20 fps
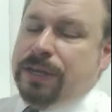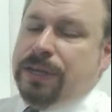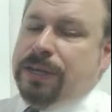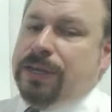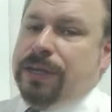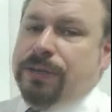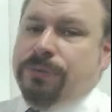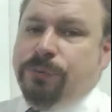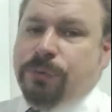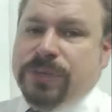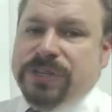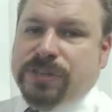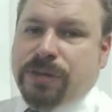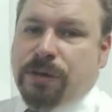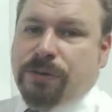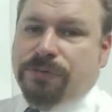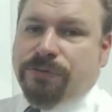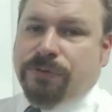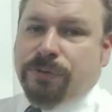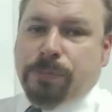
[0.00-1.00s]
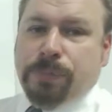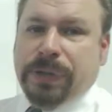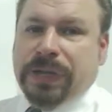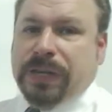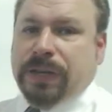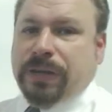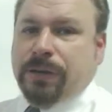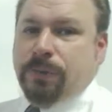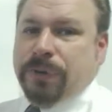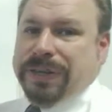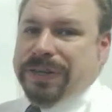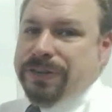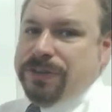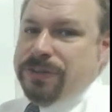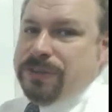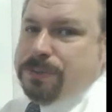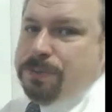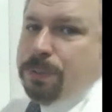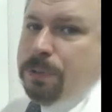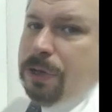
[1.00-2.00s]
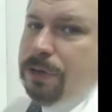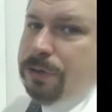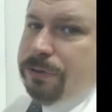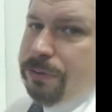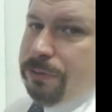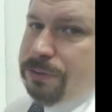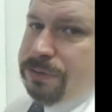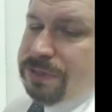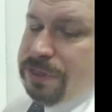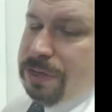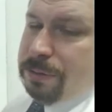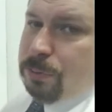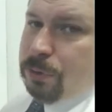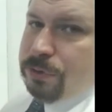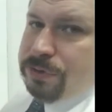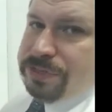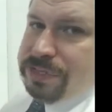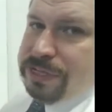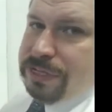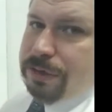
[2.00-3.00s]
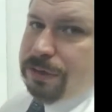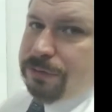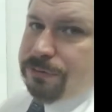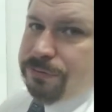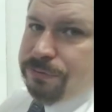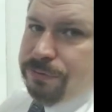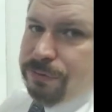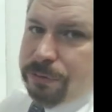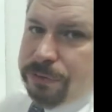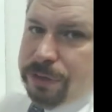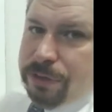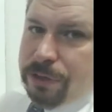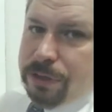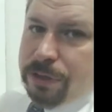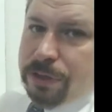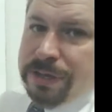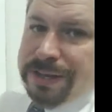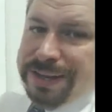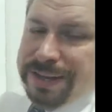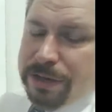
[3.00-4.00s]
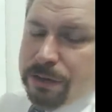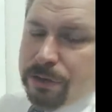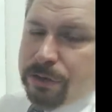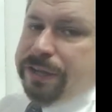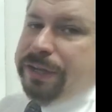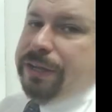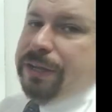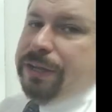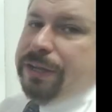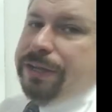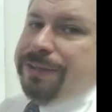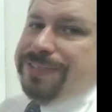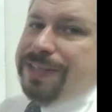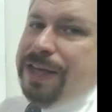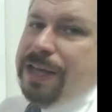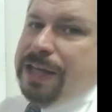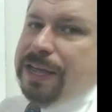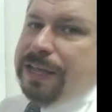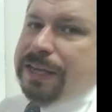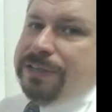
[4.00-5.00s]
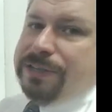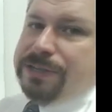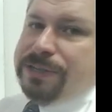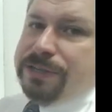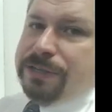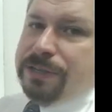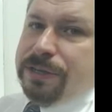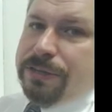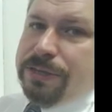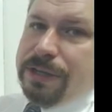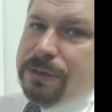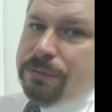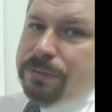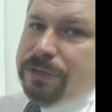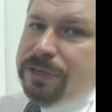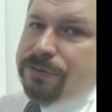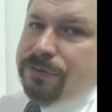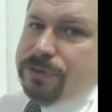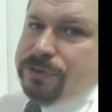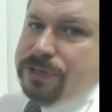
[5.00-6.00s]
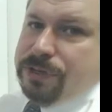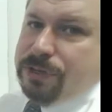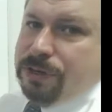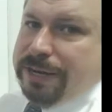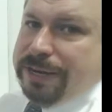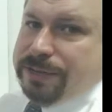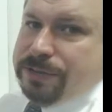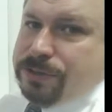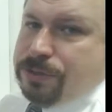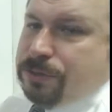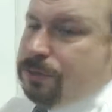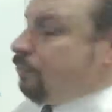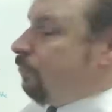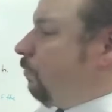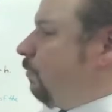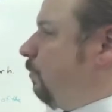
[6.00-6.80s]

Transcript: if we solve for B, we can just plug those numbers in for the area and the height, and that would give us our answer for the